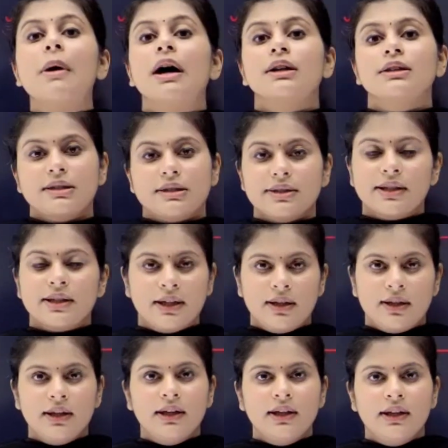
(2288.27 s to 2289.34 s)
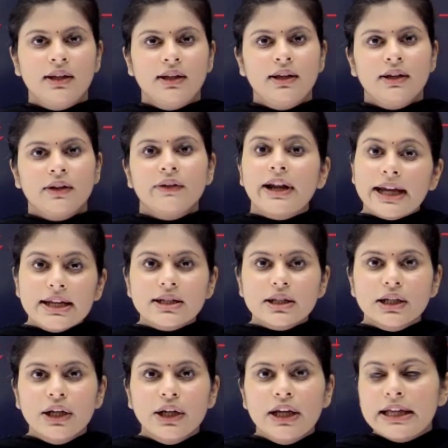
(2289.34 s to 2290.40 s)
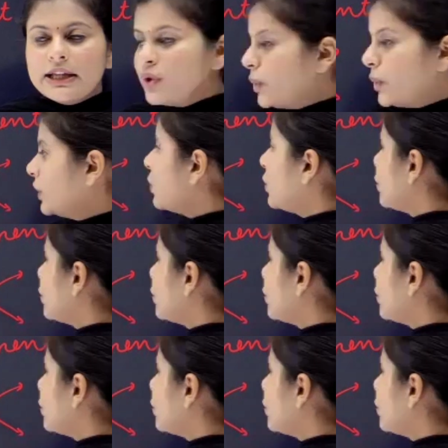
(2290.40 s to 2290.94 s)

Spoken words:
marks, right? You can